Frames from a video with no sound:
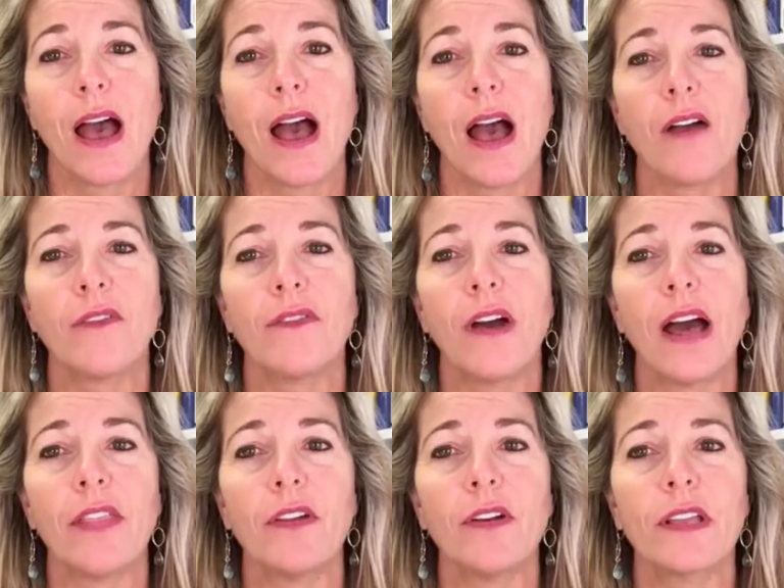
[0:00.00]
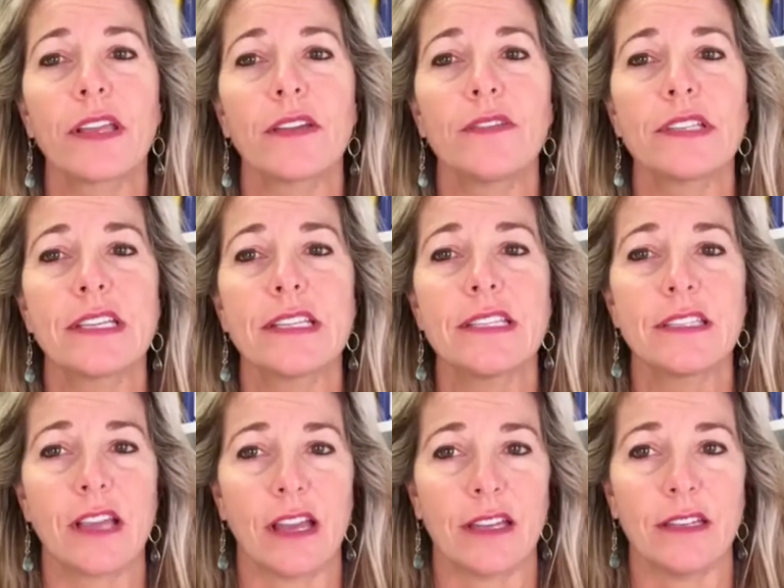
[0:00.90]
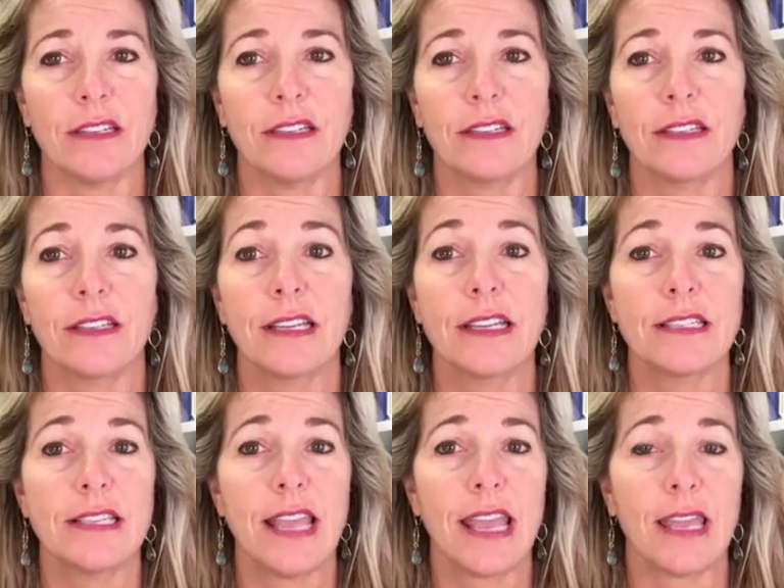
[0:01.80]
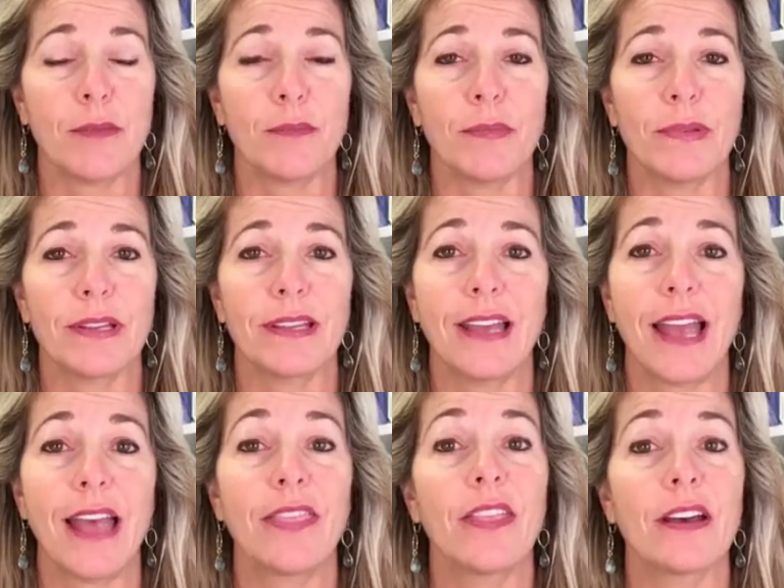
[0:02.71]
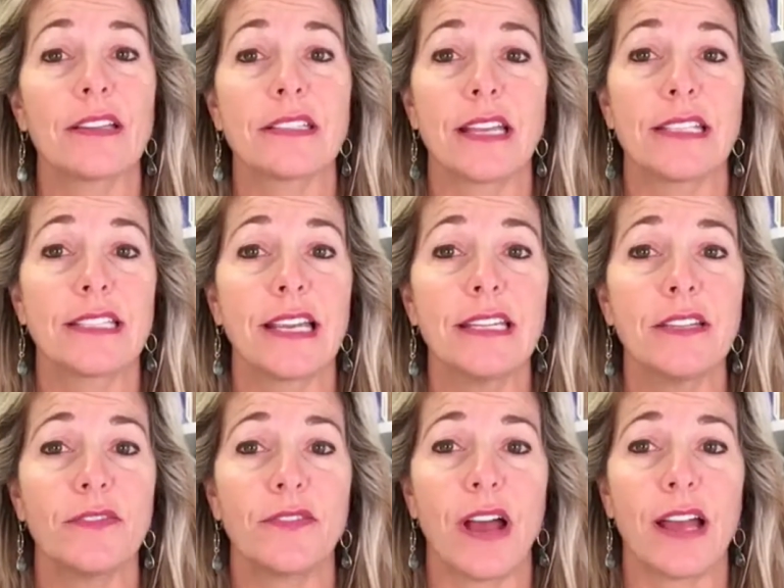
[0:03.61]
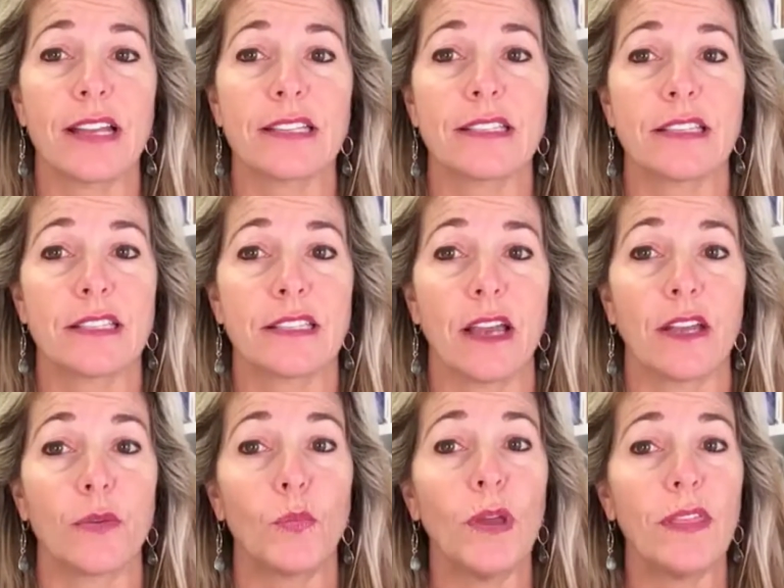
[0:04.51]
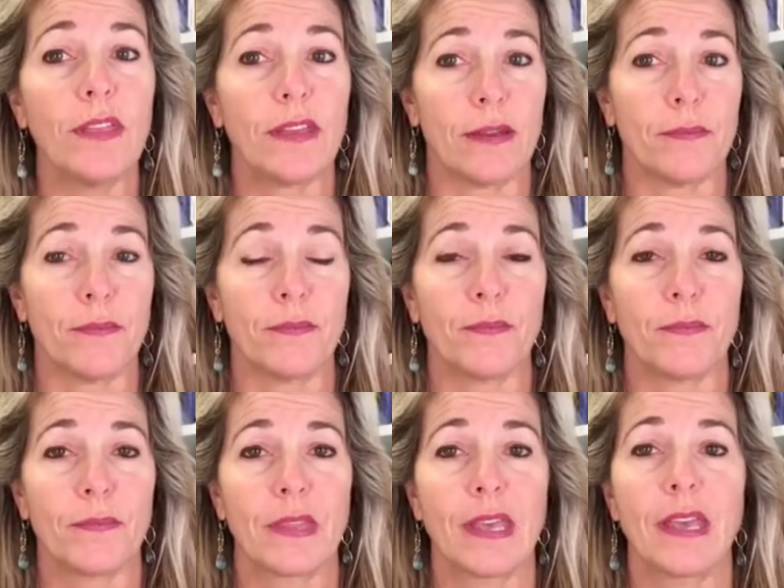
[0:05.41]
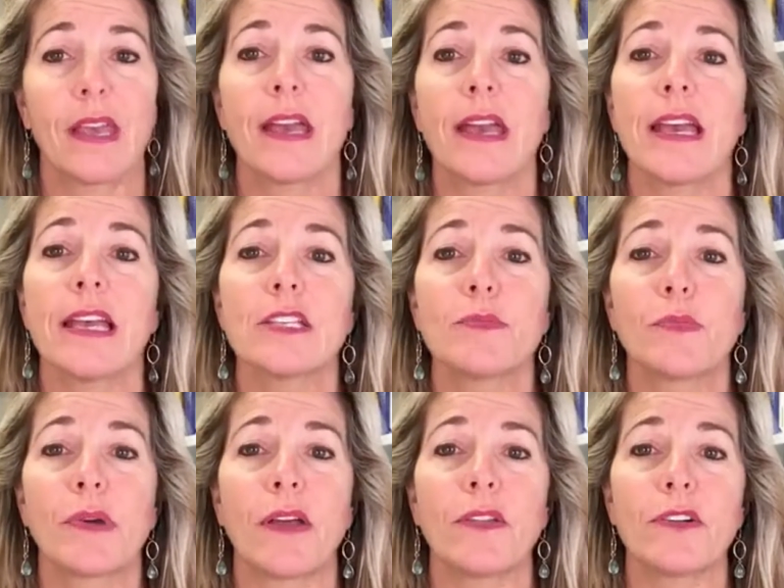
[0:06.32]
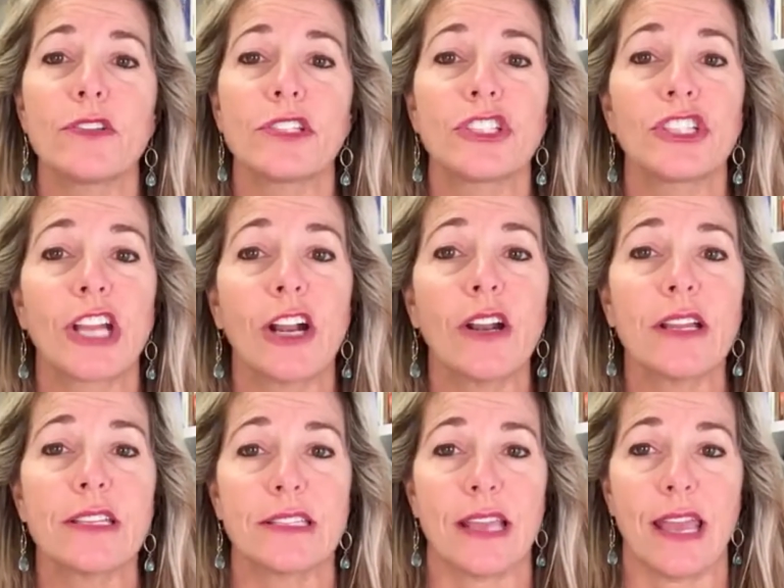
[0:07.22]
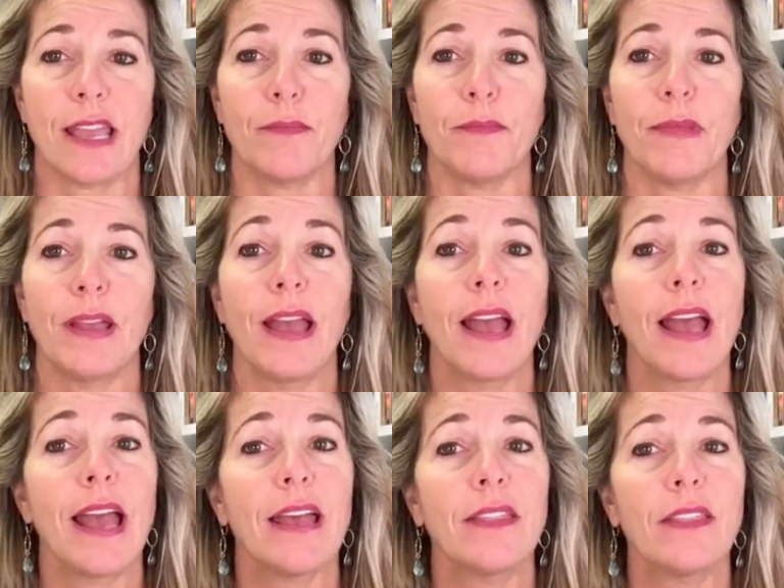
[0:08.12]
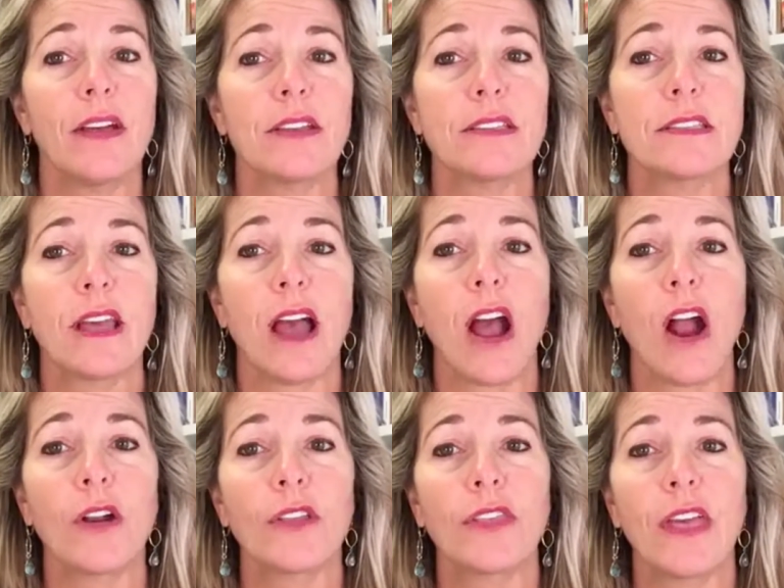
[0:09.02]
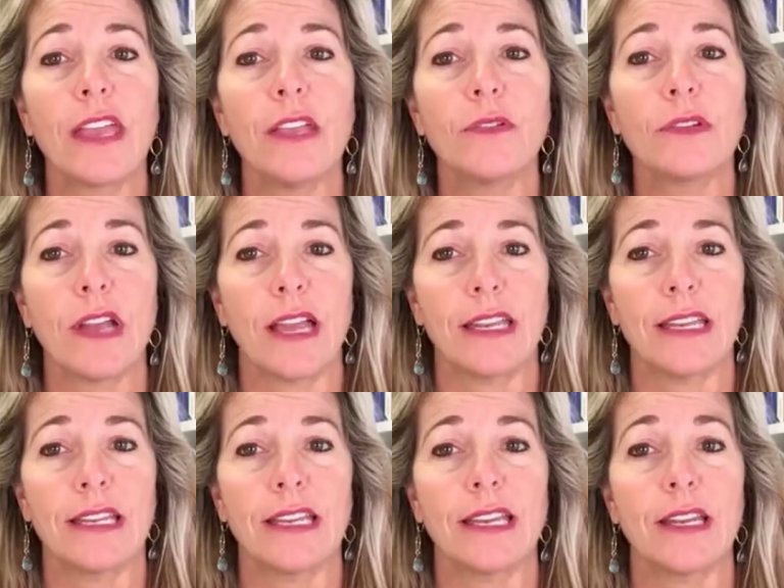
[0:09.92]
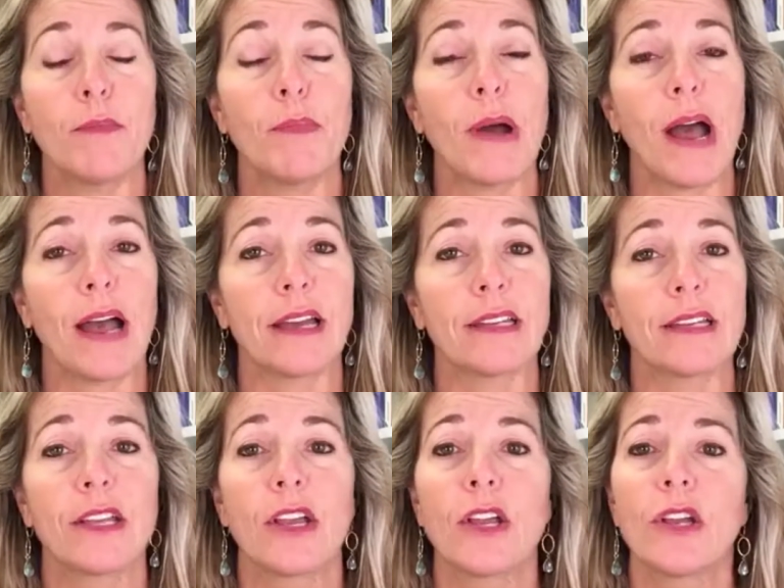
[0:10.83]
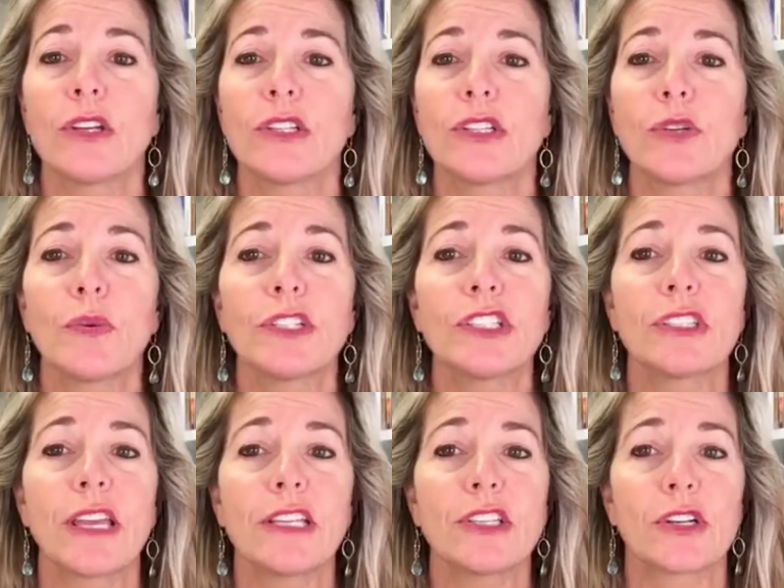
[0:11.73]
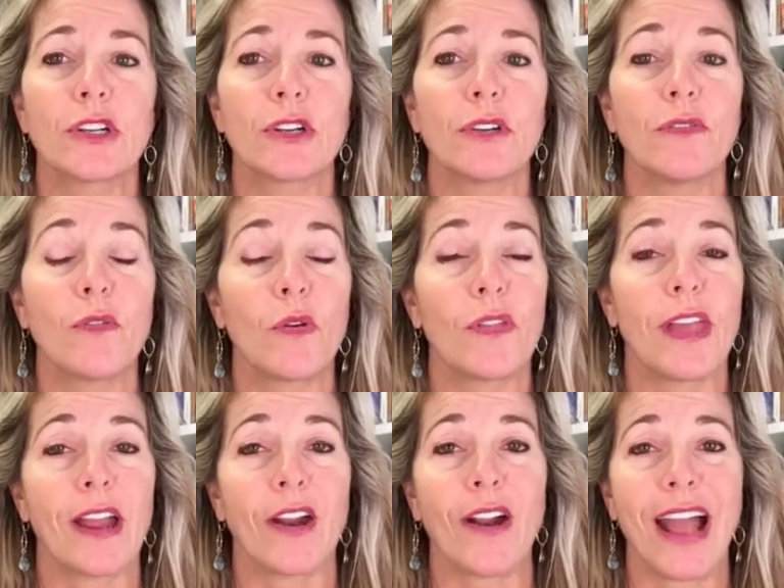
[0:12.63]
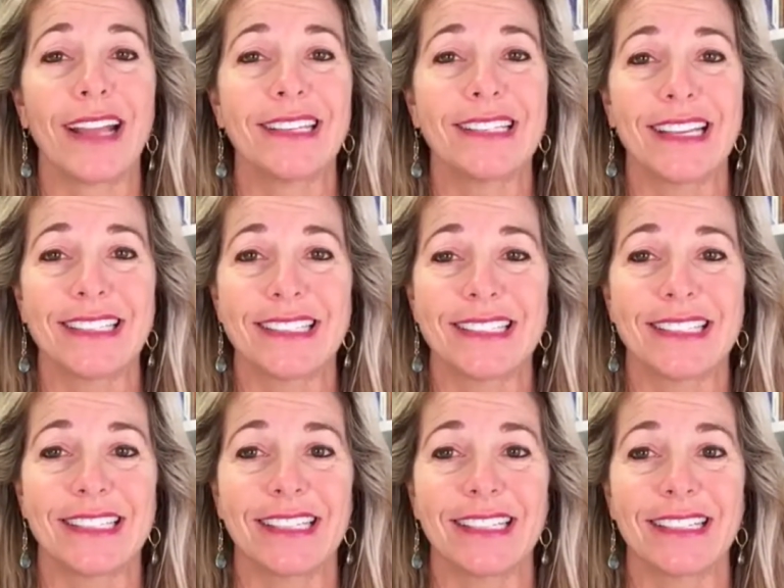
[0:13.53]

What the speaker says: A father gives his son his name, and thus identifies the son with him. His brothers share his name, and thus are they united in a bond to which they turn for their identity.